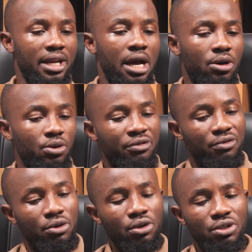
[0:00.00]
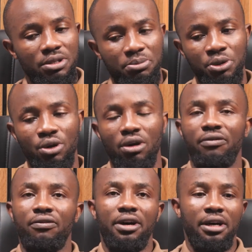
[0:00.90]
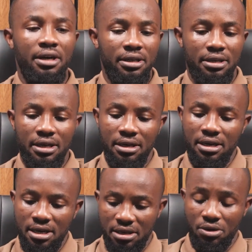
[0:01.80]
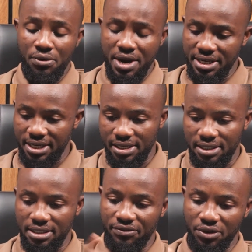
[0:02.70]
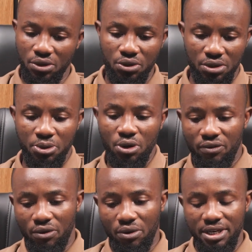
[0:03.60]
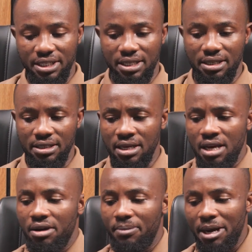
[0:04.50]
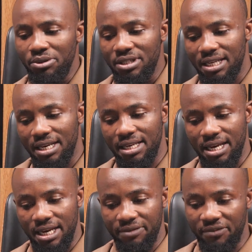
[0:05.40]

Now, if you go to the book of Corinthians, Bible said there in the